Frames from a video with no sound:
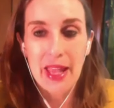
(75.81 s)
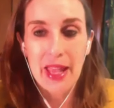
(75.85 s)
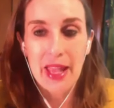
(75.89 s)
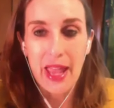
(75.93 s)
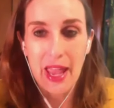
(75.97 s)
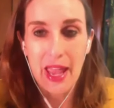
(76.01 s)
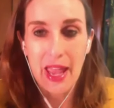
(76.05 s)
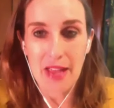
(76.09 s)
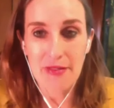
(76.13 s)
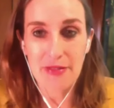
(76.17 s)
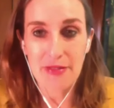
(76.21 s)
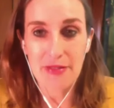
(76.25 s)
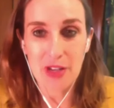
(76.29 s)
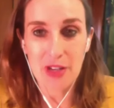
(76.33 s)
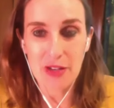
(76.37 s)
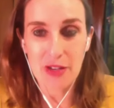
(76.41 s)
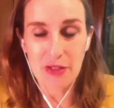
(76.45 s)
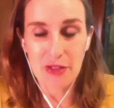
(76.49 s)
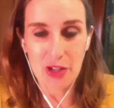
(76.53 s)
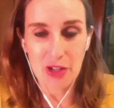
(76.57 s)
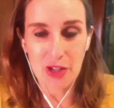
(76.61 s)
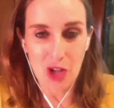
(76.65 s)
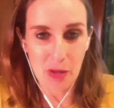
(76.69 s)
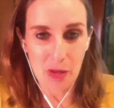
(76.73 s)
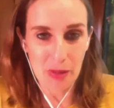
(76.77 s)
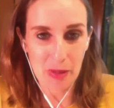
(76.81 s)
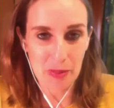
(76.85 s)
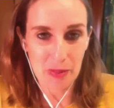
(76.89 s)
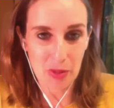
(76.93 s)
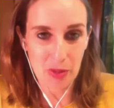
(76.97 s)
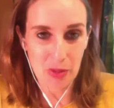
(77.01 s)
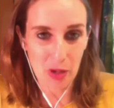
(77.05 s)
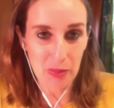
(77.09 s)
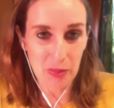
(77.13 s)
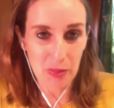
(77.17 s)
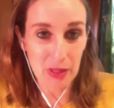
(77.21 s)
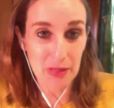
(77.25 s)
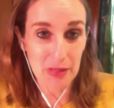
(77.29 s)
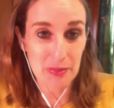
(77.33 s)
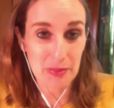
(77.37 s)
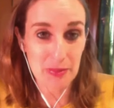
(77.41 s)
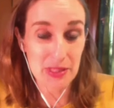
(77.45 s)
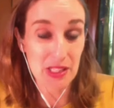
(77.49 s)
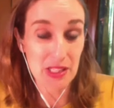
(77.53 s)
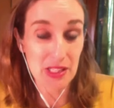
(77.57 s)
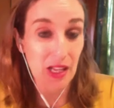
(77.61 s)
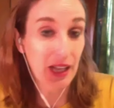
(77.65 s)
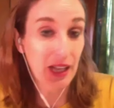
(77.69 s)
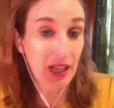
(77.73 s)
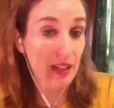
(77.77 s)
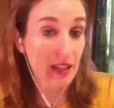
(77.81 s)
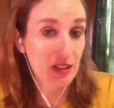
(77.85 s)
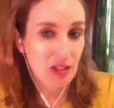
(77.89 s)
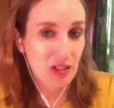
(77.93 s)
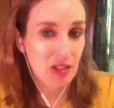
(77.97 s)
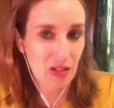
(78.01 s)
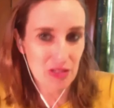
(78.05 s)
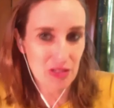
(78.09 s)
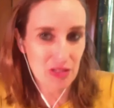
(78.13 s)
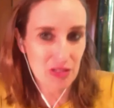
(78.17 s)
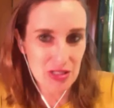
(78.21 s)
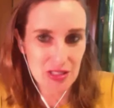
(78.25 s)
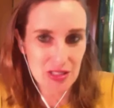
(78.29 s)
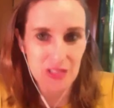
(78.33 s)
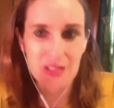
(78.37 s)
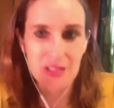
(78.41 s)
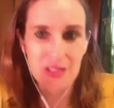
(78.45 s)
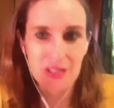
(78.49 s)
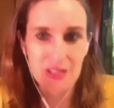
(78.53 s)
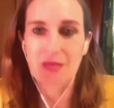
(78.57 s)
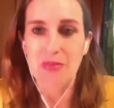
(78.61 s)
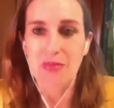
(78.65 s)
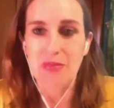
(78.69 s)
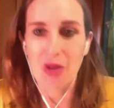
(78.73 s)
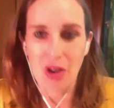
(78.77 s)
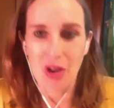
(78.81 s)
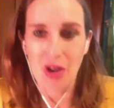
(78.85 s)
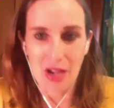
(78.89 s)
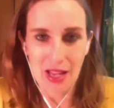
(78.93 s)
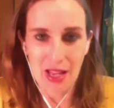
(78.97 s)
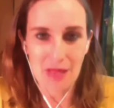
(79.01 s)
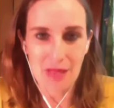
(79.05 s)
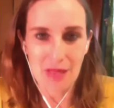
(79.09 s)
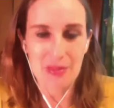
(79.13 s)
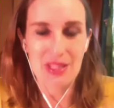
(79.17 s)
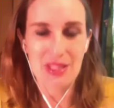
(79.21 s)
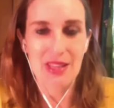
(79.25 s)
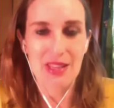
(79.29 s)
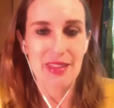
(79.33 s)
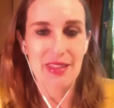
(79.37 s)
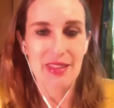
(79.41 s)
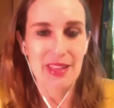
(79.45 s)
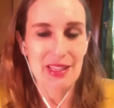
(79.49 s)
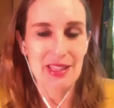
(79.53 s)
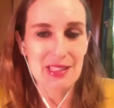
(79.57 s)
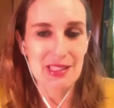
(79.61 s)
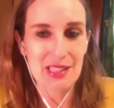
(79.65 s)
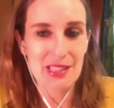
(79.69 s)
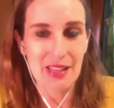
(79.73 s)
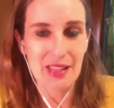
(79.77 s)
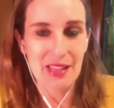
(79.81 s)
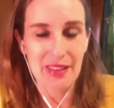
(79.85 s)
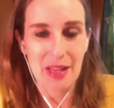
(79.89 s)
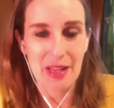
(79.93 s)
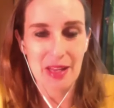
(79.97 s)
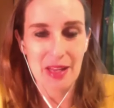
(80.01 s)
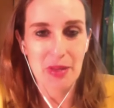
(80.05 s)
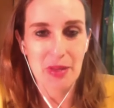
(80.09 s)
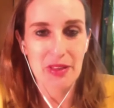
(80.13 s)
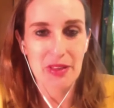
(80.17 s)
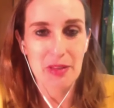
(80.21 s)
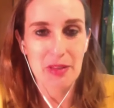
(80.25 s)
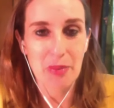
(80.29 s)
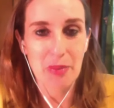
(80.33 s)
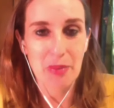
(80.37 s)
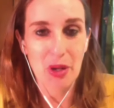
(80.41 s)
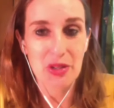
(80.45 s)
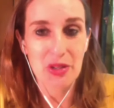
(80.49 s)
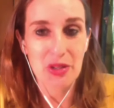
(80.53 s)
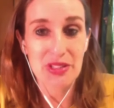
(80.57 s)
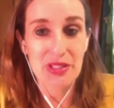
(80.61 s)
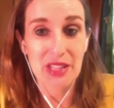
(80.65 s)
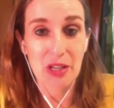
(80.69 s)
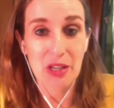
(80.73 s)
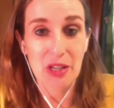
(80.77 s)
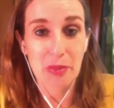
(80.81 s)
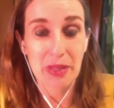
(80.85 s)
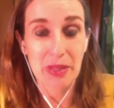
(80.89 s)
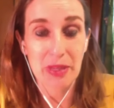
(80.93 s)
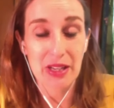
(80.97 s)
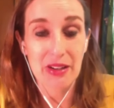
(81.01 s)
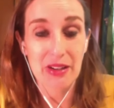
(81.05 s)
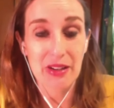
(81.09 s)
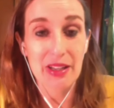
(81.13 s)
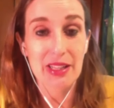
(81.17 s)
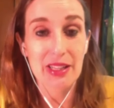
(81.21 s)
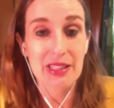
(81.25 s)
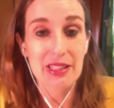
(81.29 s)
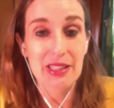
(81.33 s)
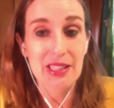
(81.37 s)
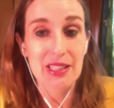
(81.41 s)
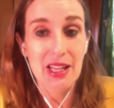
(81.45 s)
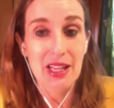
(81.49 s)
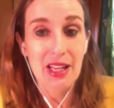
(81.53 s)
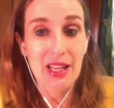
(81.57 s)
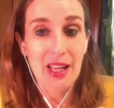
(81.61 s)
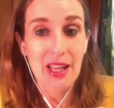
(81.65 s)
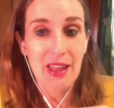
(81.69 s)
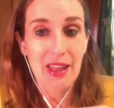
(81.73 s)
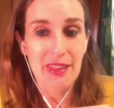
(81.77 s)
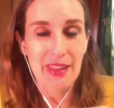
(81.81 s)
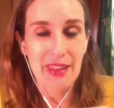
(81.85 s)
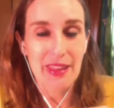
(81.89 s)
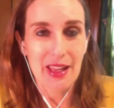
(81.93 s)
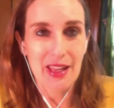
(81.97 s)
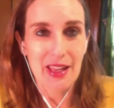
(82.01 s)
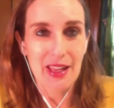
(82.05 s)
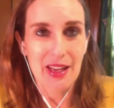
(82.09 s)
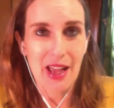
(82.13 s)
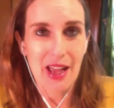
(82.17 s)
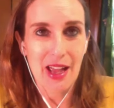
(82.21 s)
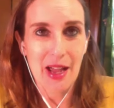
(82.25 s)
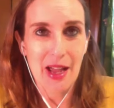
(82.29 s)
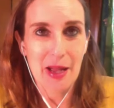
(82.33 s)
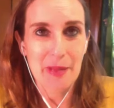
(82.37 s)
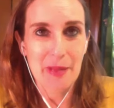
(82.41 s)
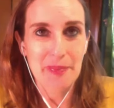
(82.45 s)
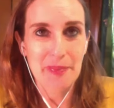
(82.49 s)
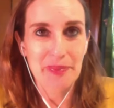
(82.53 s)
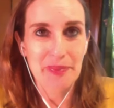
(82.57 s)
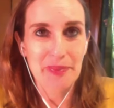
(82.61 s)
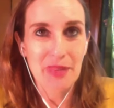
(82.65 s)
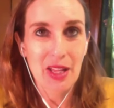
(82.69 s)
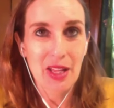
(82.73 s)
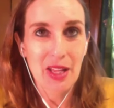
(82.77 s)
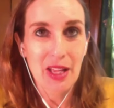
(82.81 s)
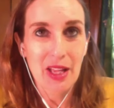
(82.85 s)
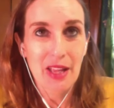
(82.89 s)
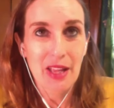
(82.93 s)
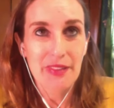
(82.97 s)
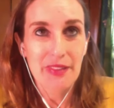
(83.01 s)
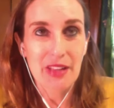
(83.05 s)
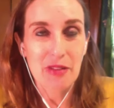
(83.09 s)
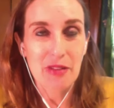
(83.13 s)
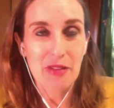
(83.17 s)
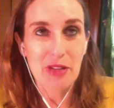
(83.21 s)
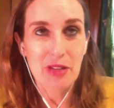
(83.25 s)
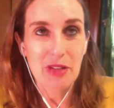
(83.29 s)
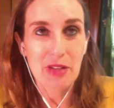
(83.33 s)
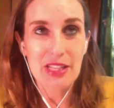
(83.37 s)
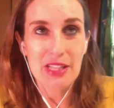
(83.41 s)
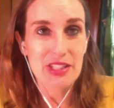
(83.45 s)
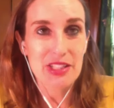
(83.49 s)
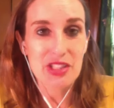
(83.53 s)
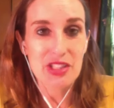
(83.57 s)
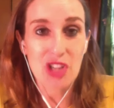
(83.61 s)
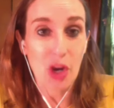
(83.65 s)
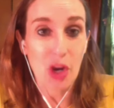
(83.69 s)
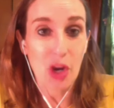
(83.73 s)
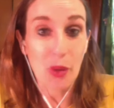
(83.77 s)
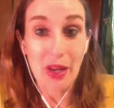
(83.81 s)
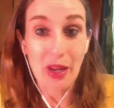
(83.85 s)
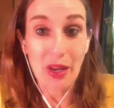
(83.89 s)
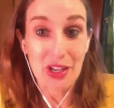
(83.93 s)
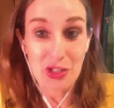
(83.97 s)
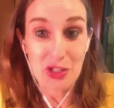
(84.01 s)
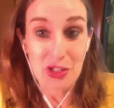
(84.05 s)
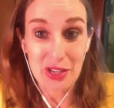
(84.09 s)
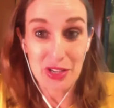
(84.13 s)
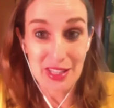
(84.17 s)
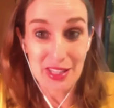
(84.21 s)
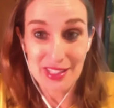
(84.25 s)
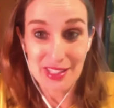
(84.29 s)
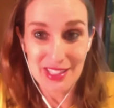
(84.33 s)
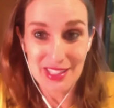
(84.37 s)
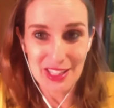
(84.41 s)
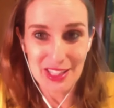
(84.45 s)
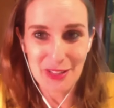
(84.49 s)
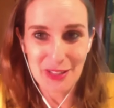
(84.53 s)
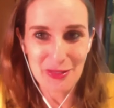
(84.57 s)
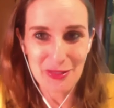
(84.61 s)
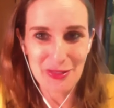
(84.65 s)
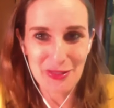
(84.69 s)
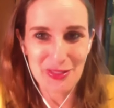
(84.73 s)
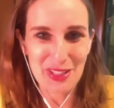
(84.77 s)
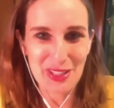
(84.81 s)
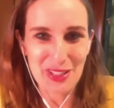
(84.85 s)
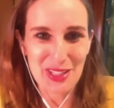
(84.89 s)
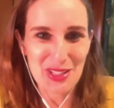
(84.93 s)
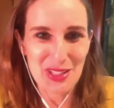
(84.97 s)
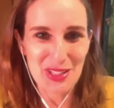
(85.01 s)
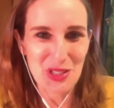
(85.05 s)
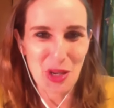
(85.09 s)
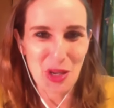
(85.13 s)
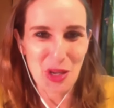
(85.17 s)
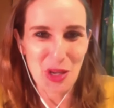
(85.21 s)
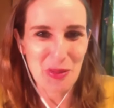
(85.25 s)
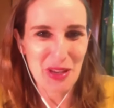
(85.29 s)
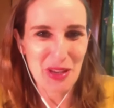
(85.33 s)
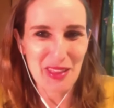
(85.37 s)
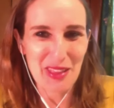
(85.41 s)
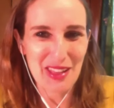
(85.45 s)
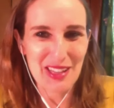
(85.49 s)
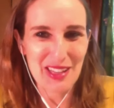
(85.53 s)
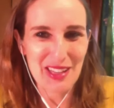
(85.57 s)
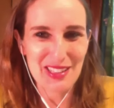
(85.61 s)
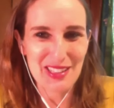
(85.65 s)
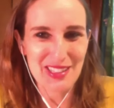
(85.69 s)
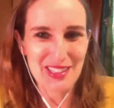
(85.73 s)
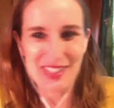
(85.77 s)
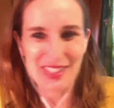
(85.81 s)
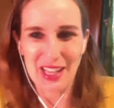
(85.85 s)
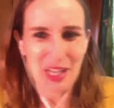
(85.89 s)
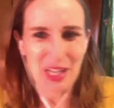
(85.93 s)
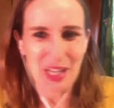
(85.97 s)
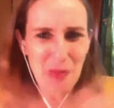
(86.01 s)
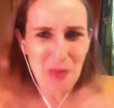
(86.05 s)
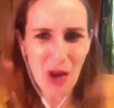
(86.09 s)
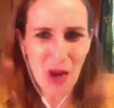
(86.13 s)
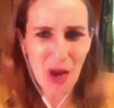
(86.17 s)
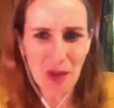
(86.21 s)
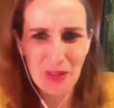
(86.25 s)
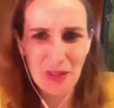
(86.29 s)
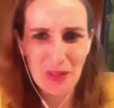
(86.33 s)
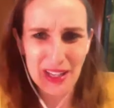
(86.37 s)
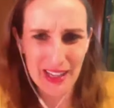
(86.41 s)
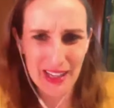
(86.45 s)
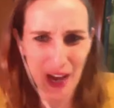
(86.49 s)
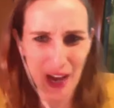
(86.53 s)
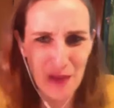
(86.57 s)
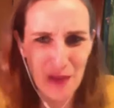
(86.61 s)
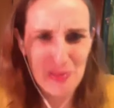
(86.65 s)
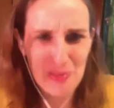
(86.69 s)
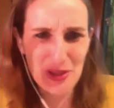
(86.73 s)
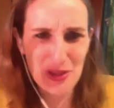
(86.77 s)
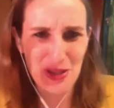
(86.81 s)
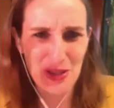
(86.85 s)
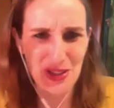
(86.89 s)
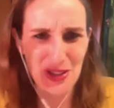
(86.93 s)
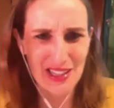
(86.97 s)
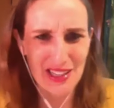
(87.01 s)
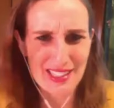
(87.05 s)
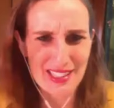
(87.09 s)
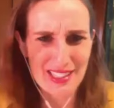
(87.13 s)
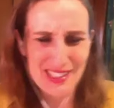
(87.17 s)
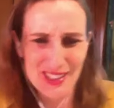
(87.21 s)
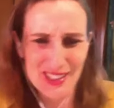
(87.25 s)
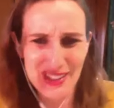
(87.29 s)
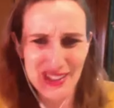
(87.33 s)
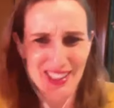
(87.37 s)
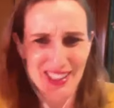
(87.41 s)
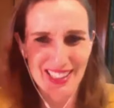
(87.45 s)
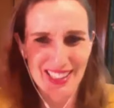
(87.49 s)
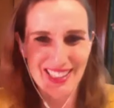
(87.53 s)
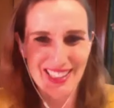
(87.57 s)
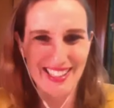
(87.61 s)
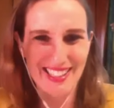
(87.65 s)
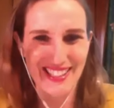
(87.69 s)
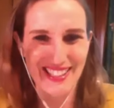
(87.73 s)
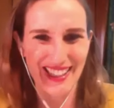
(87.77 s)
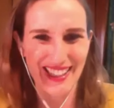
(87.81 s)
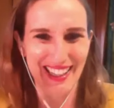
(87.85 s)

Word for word: have very very common problems like incontinence and prolapse and things like that in the postnatal period that um, that really just go unaddressed if there's nobody there to say, "Come on, we can help you. Let's do this."